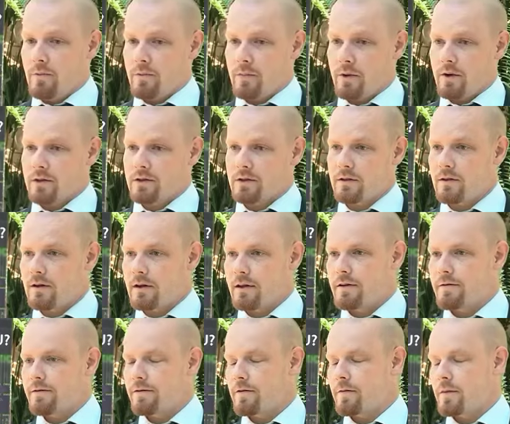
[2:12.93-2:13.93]
personal
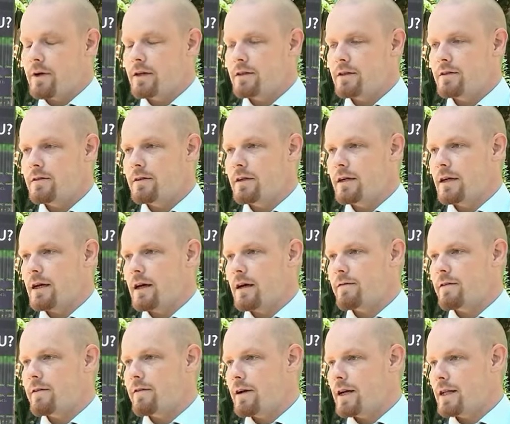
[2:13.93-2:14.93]
information, they
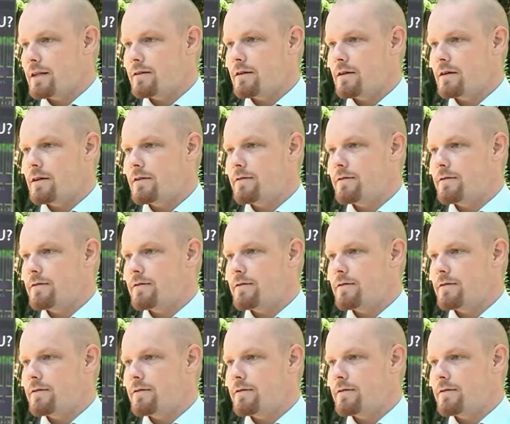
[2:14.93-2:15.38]
have credit card